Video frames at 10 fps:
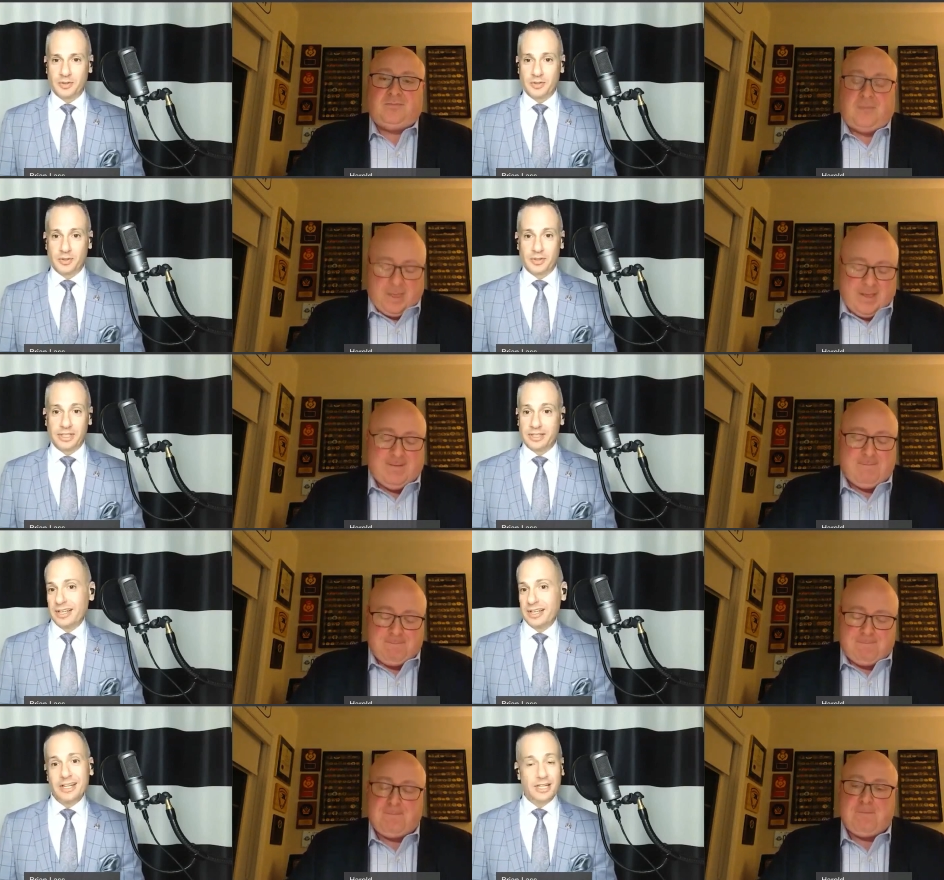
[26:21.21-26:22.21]
Speaker 1: So
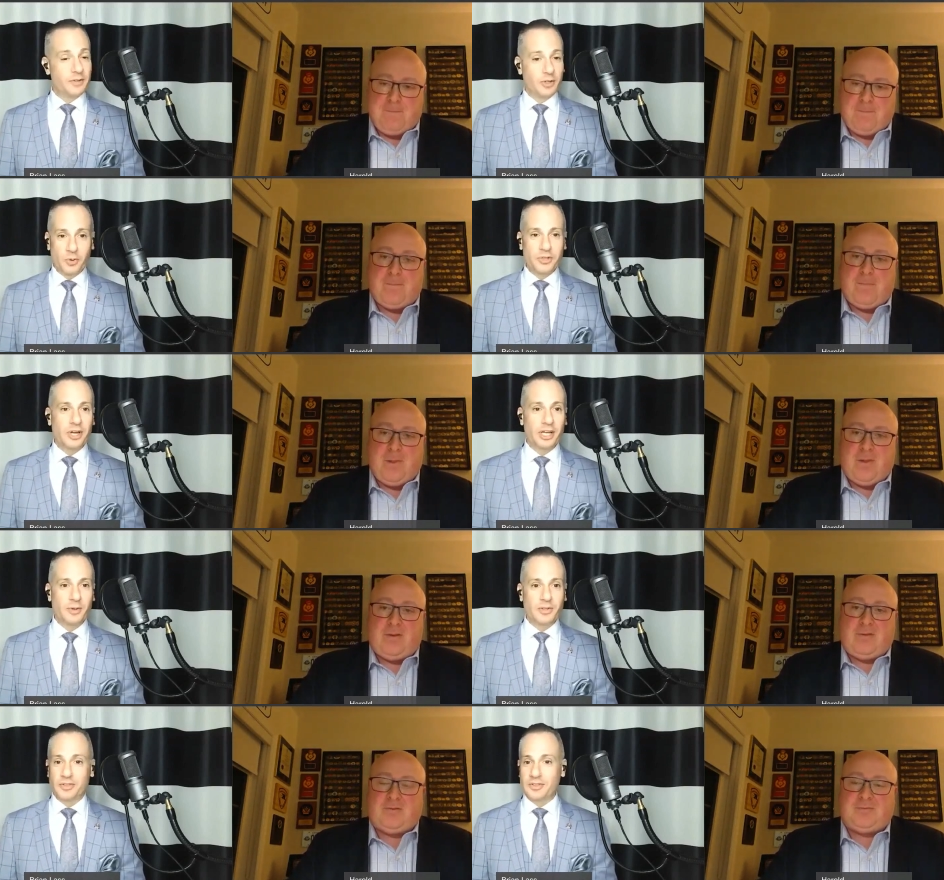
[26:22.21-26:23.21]
certainly, even though we're
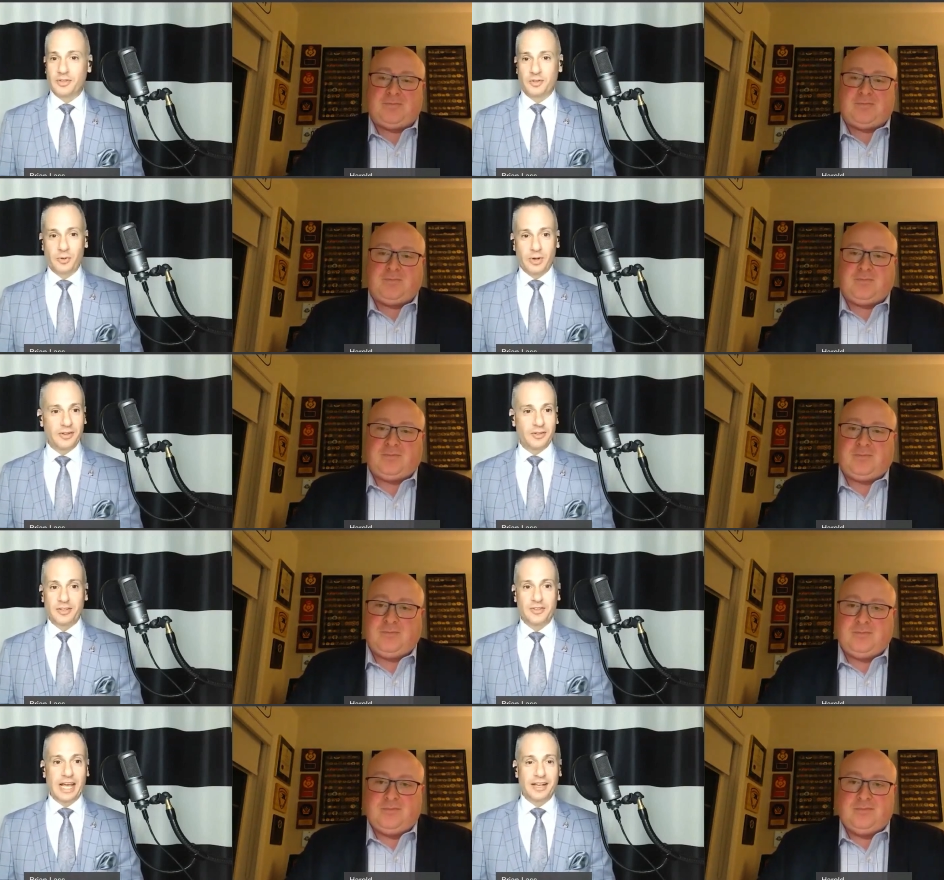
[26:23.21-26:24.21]
talking about successive ranks
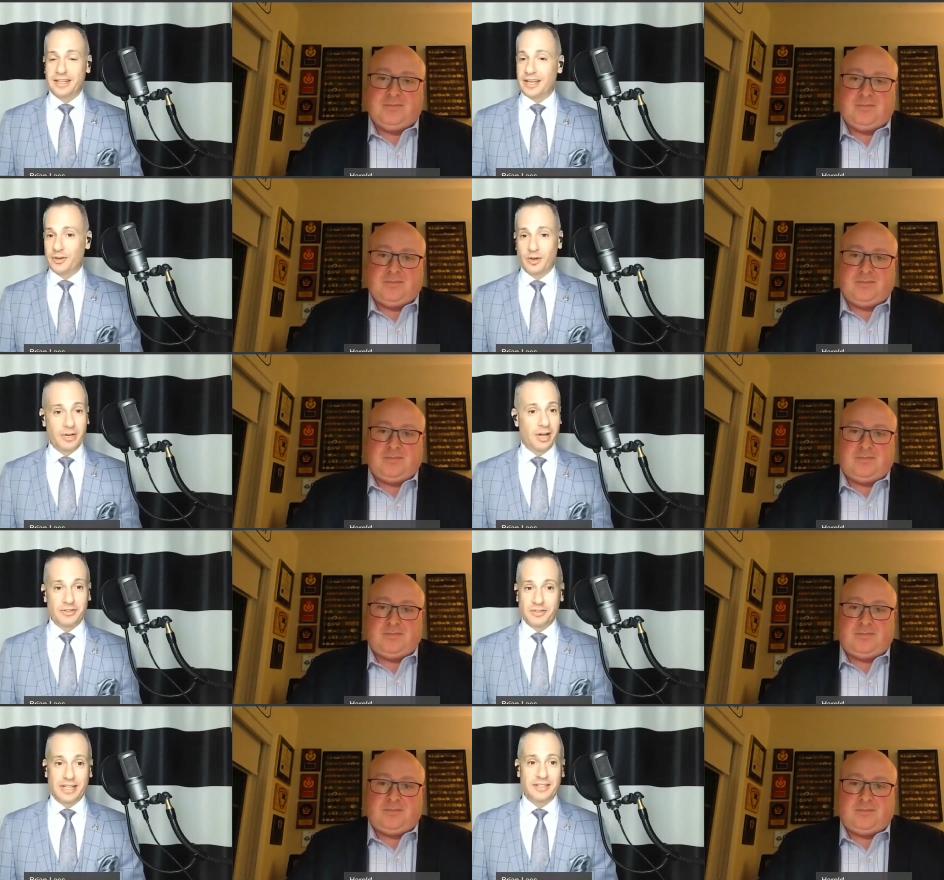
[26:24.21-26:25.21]
and this, that, and the other, I mean,
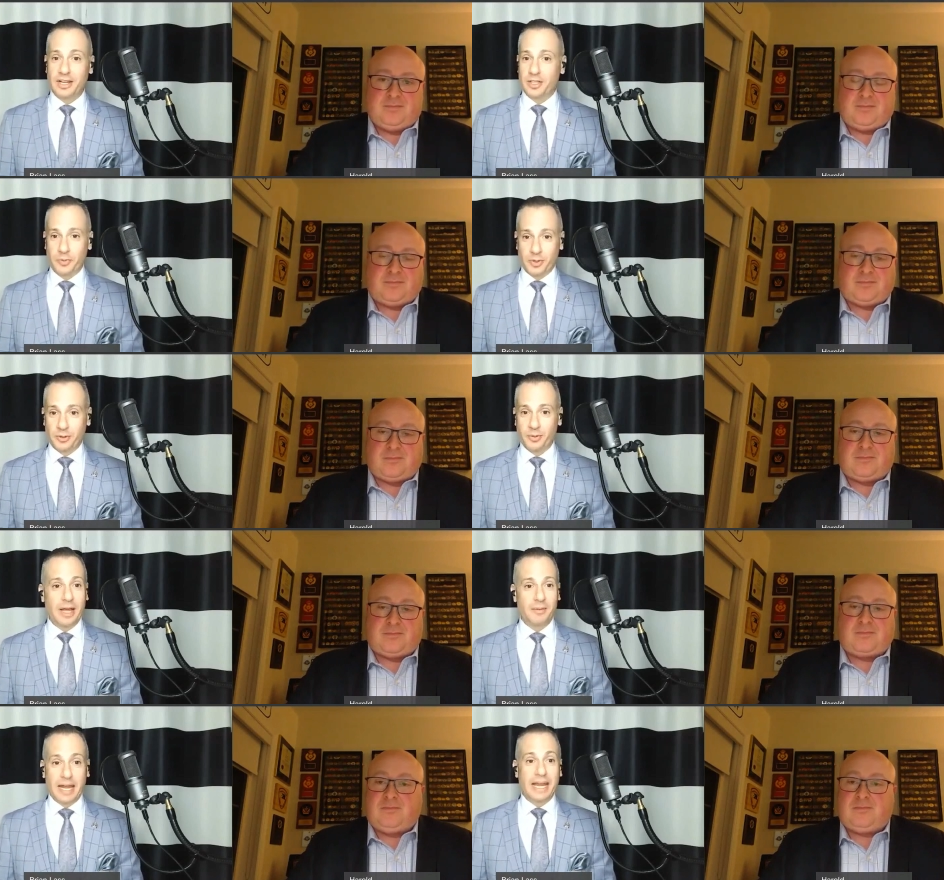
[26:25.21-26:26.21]
obviously that's not to
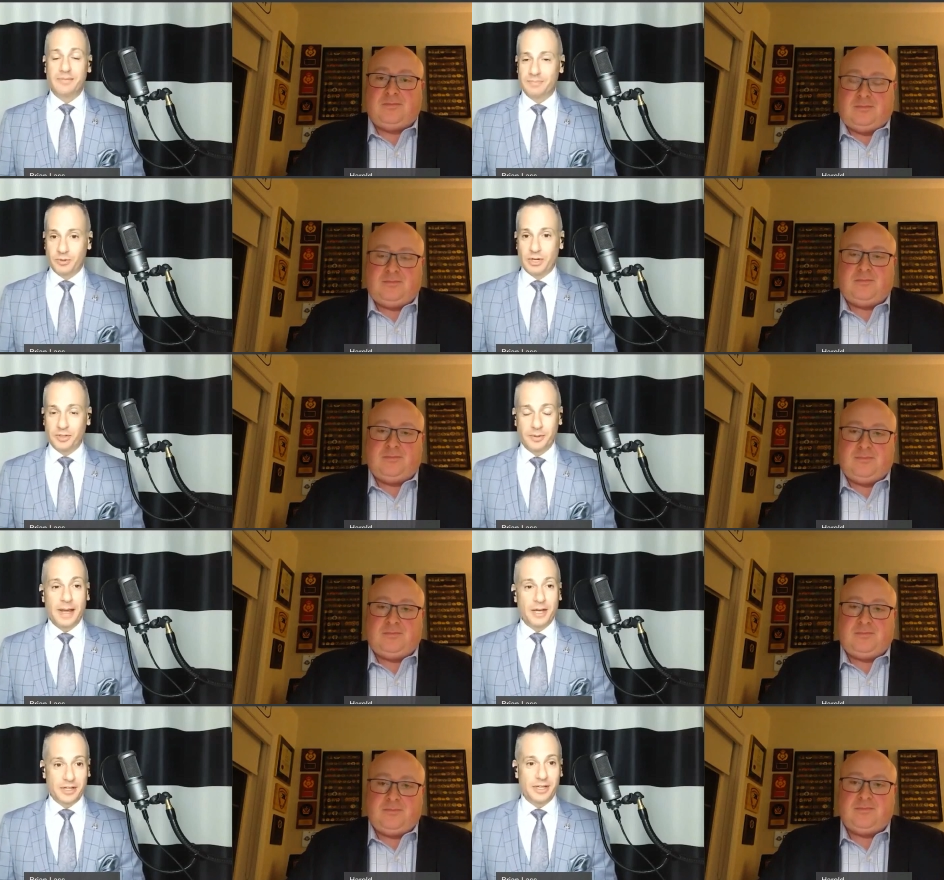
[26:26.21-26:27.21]
preclude by, by any stretch of
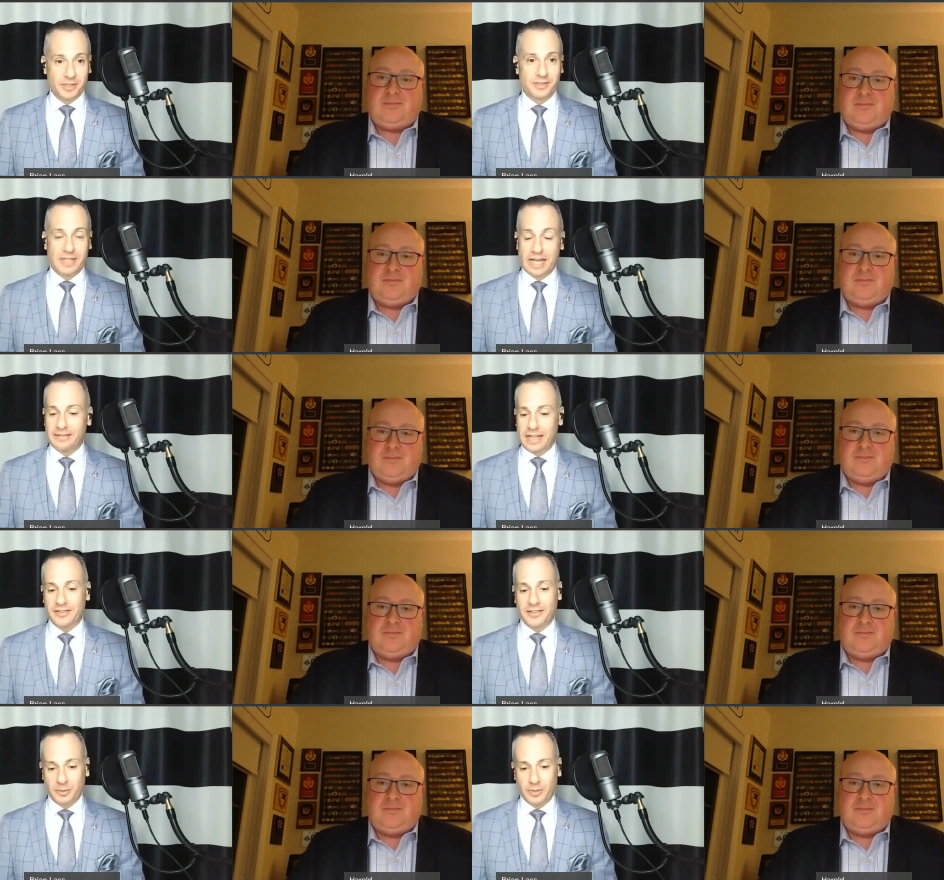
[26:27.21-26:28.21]
the imagination that
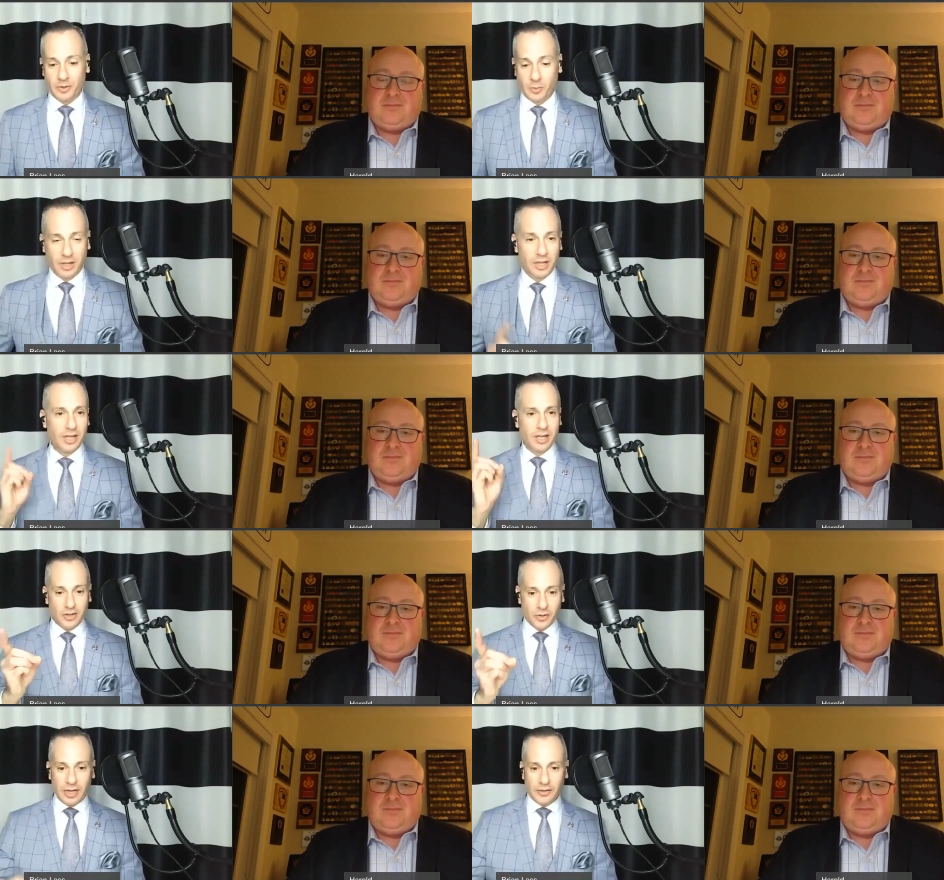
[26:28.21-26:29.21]
that, sentiment as well.
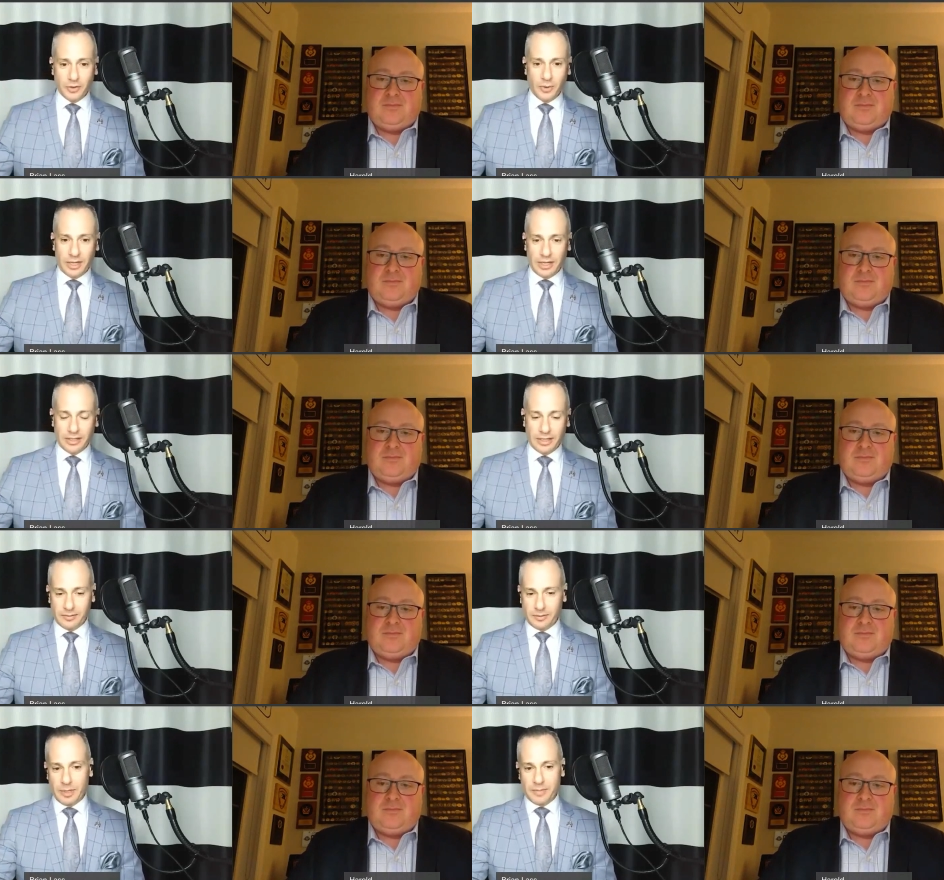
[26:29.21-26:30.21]
So I do want to
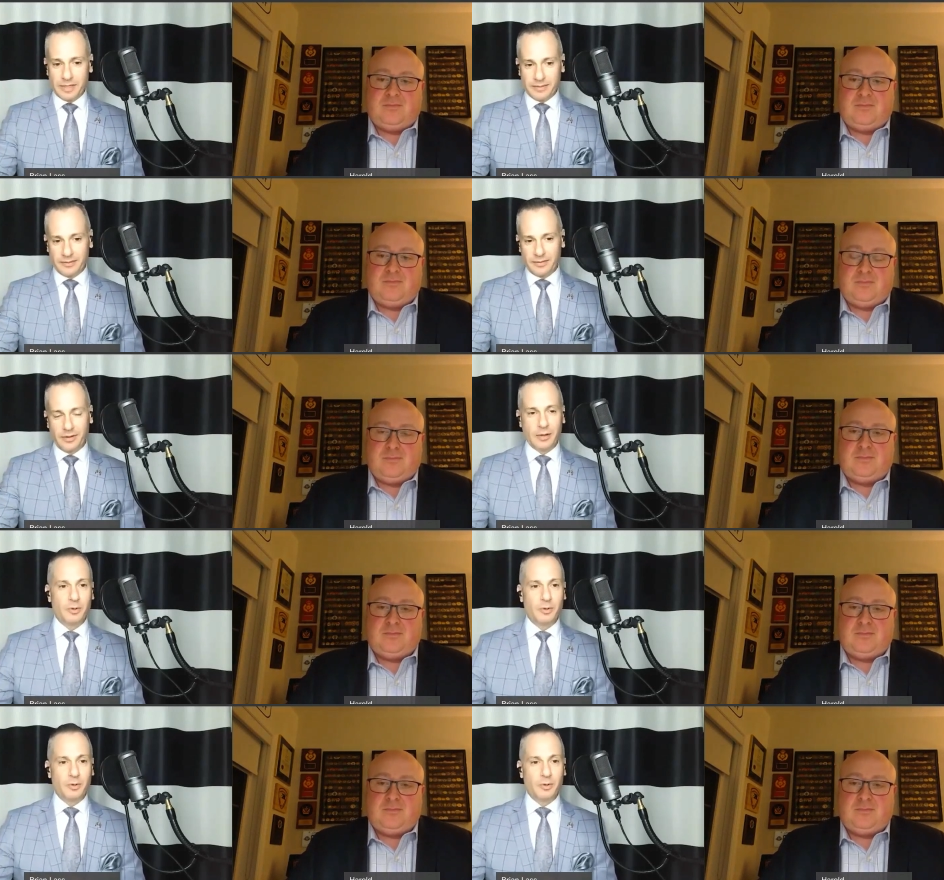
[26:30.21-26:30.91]
uh, maybe you know I